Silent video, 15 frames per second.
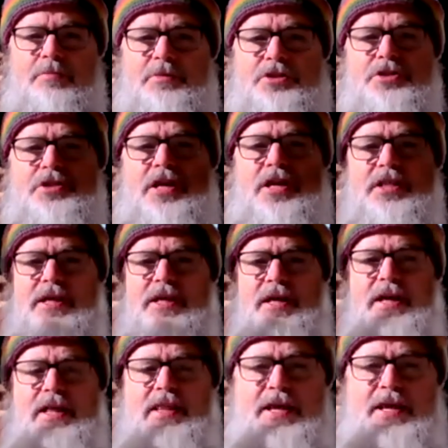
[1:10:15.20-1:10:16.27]
Let me just get the
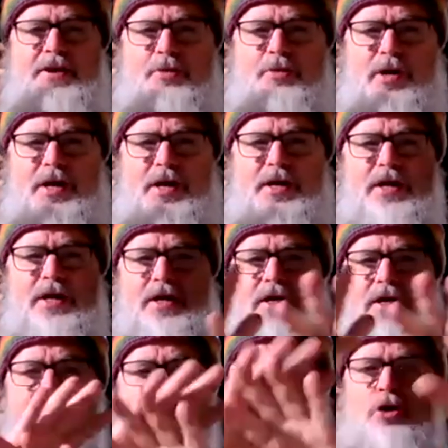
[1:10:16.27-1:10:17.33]
hell out of the way
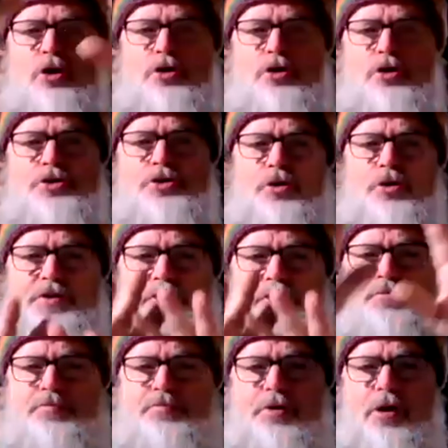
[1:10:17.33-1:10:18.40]
and let God solve this
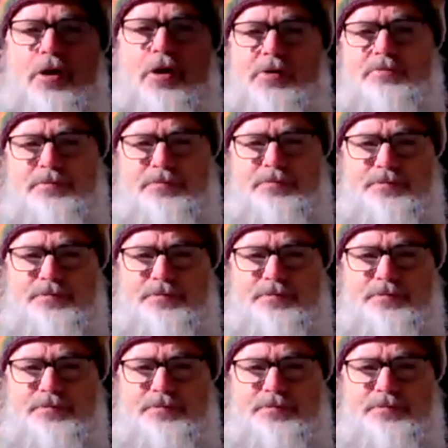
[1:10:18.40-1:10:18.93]
problem.